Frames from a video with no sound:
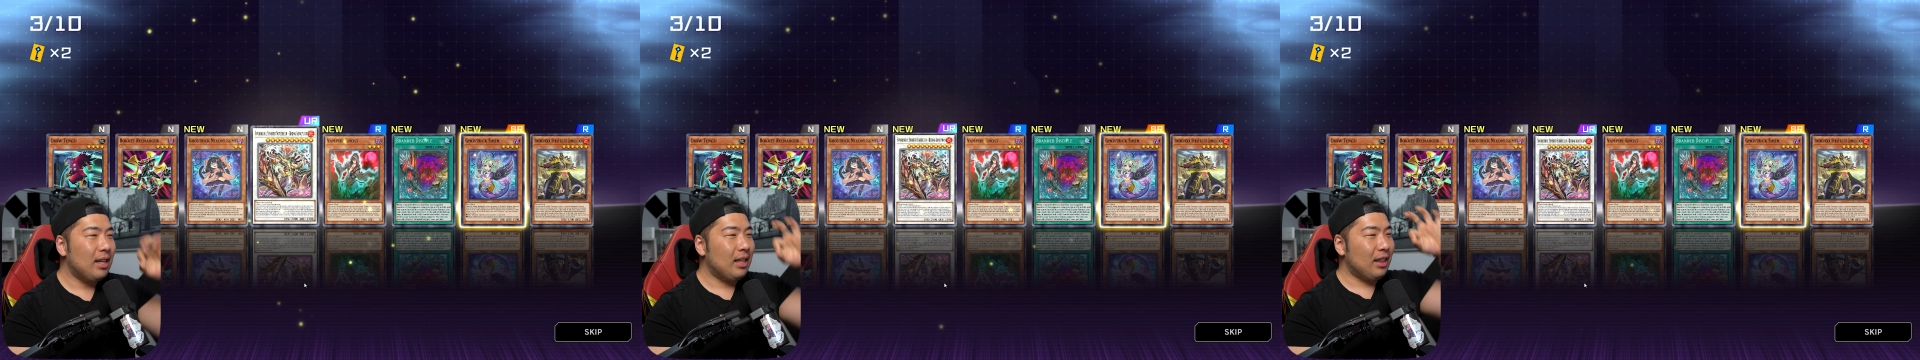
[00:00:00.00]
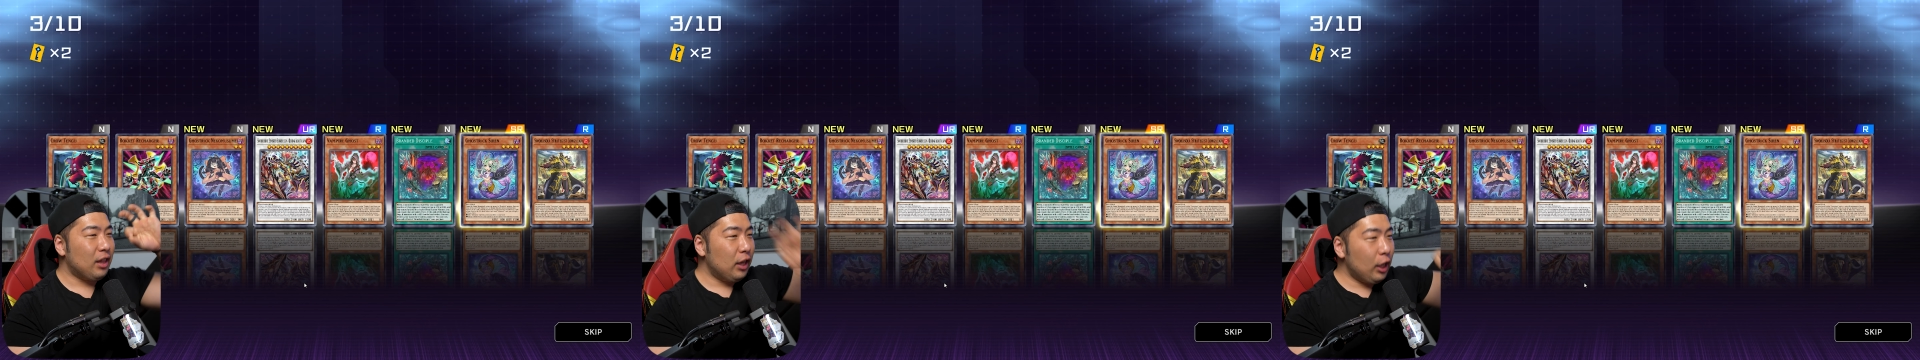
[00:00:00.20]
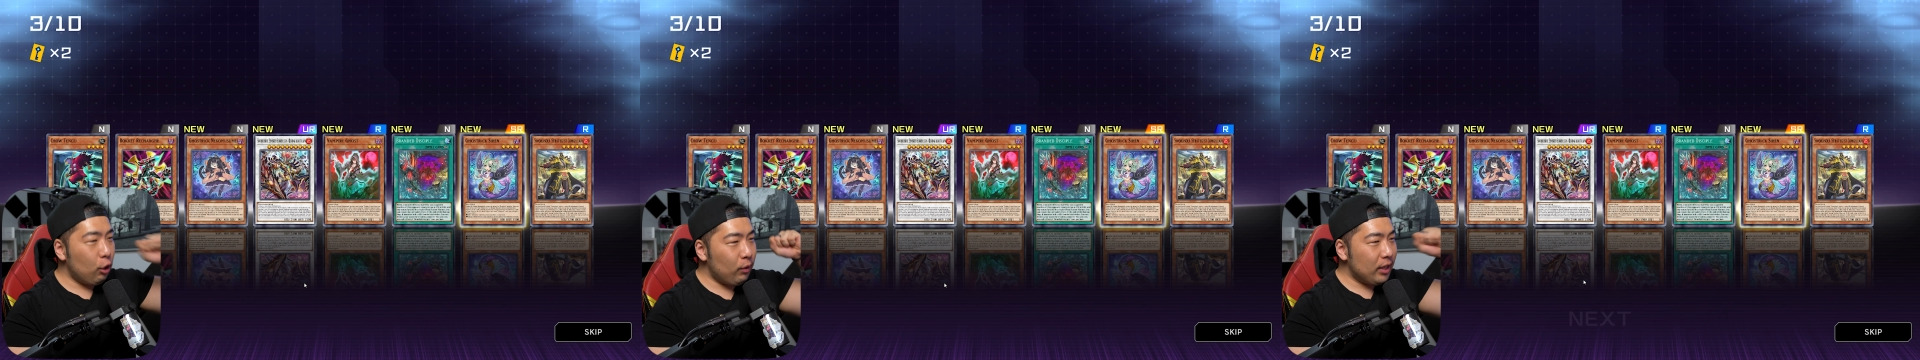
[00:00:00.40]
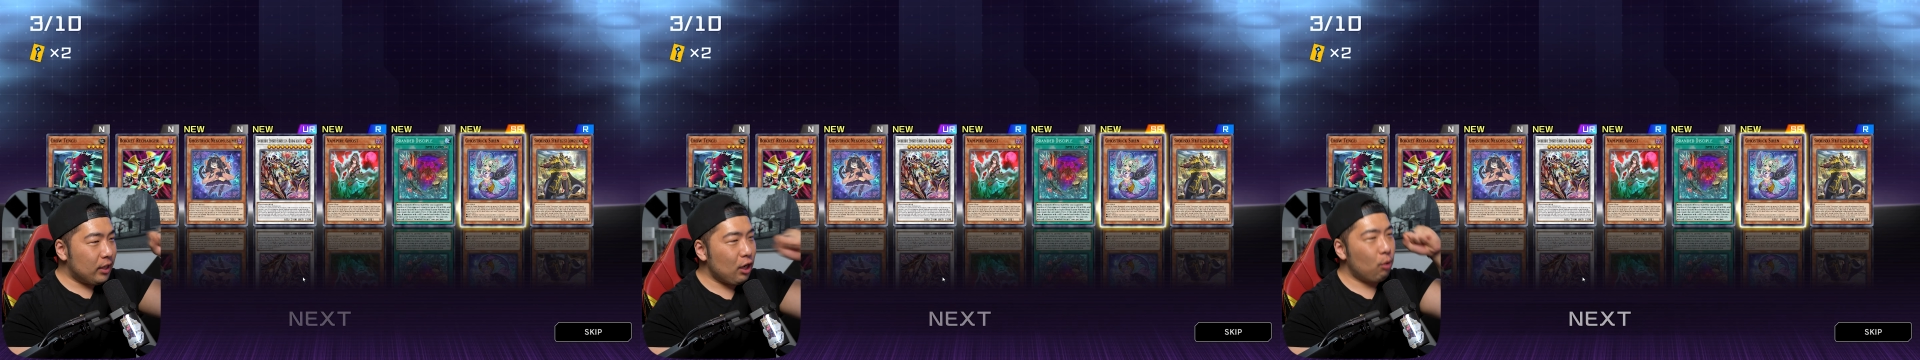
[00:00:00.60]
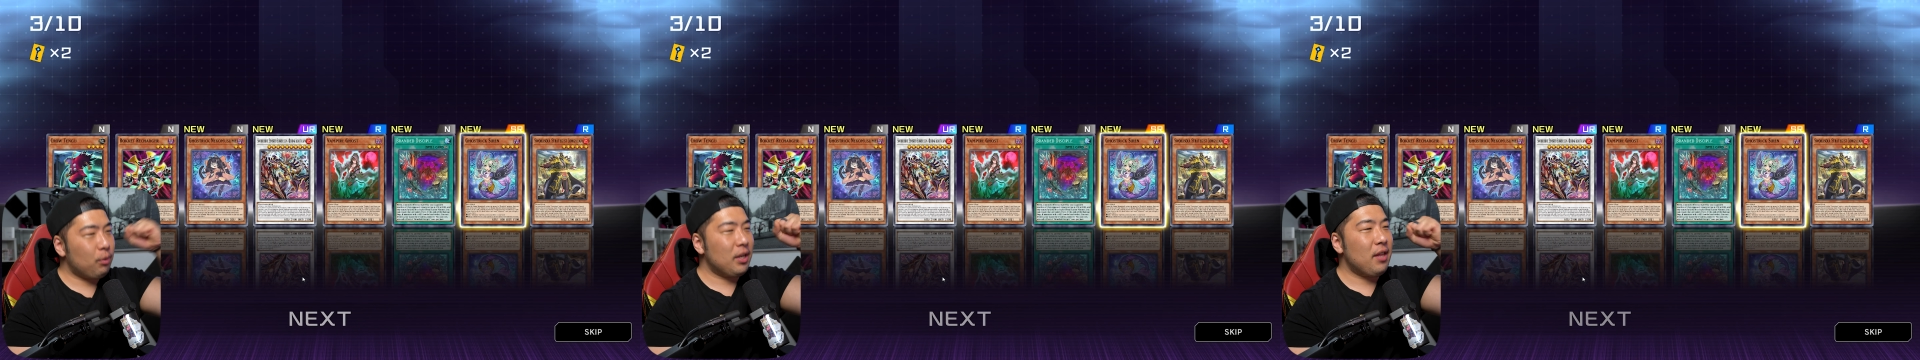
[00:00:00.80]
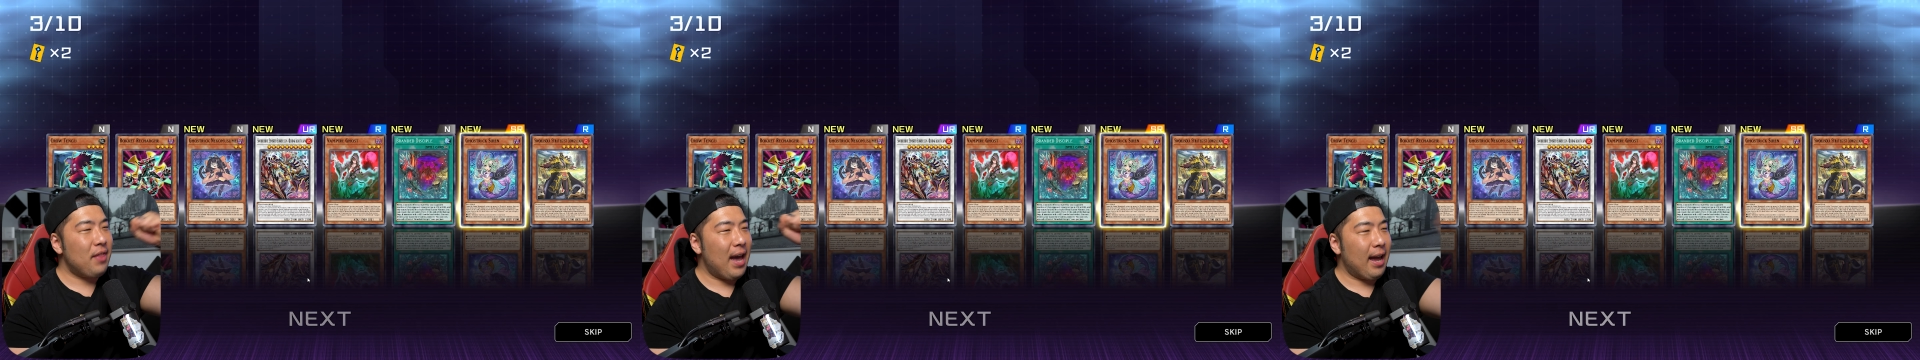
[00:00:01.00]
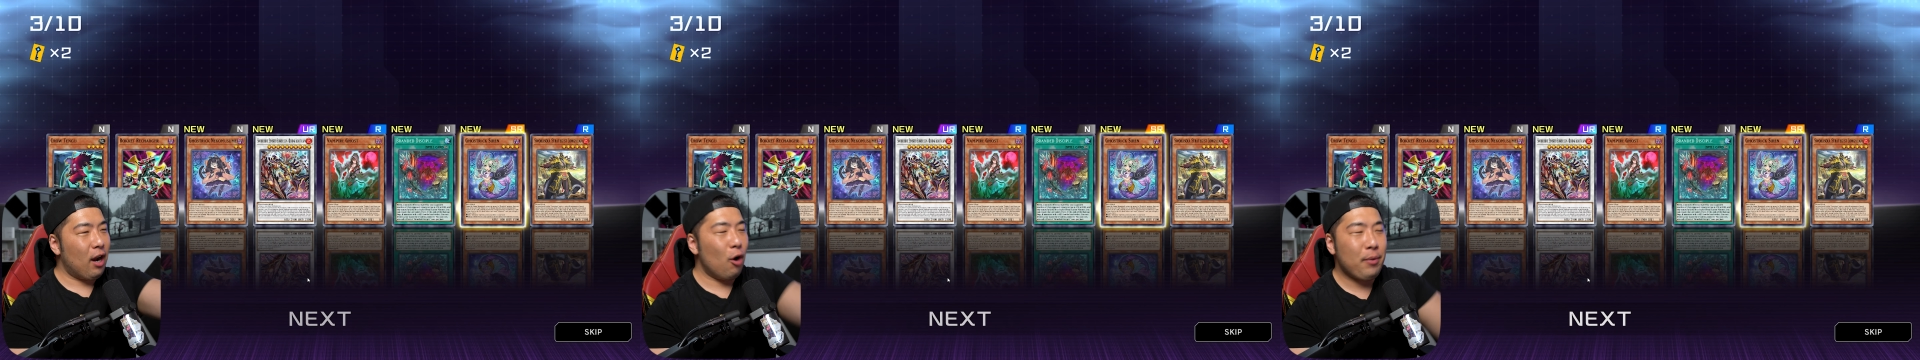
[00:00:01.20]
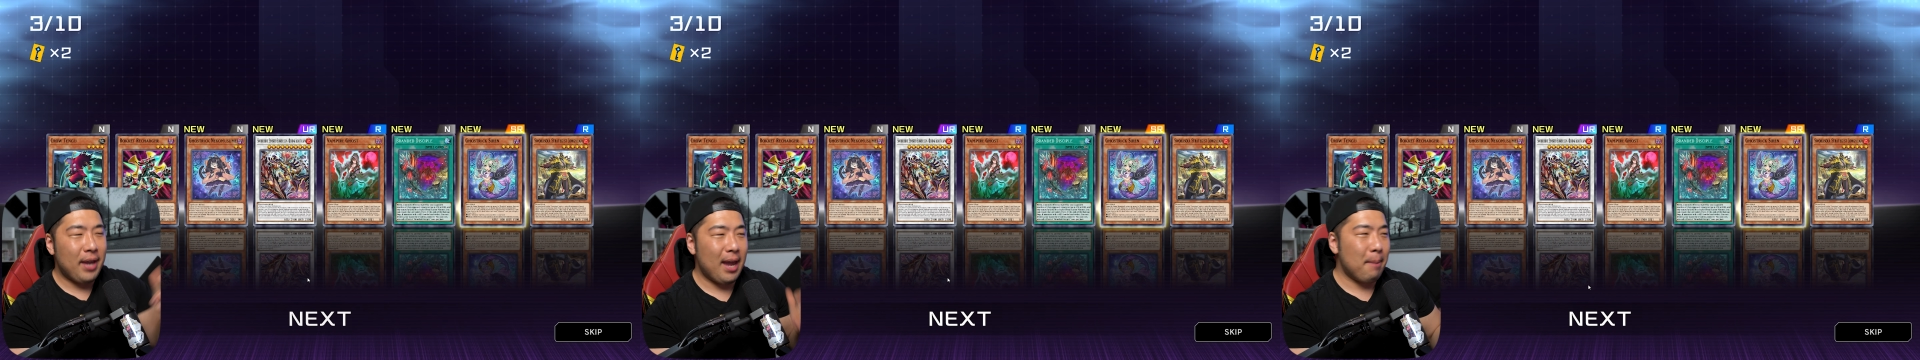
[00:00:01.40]
Literally don't need that.
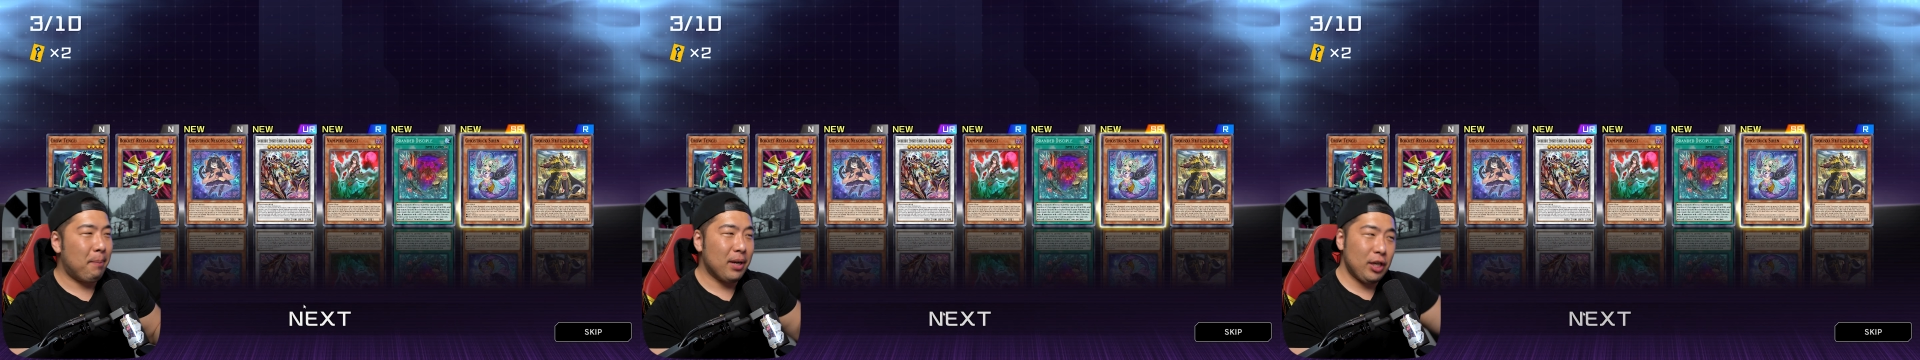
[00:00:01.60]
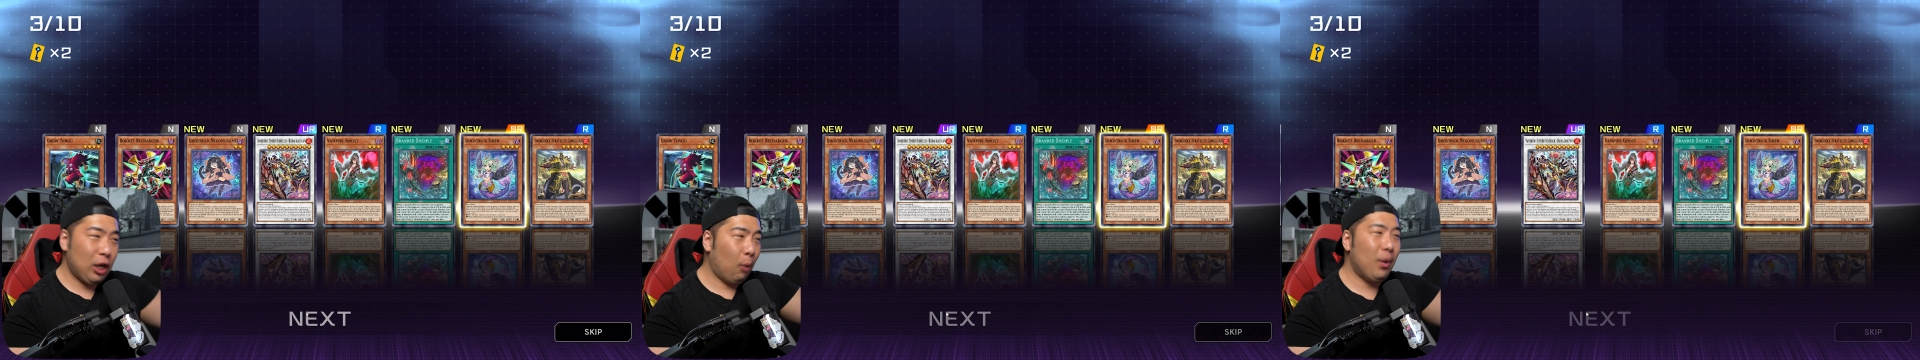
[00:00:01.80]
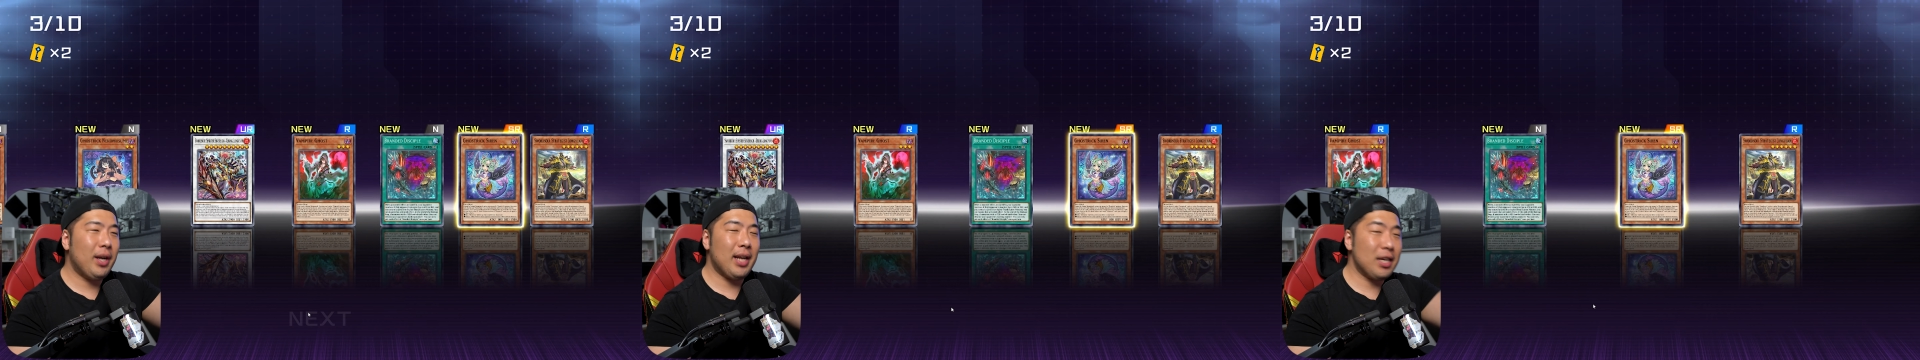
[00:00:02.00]
Okay, but you know what?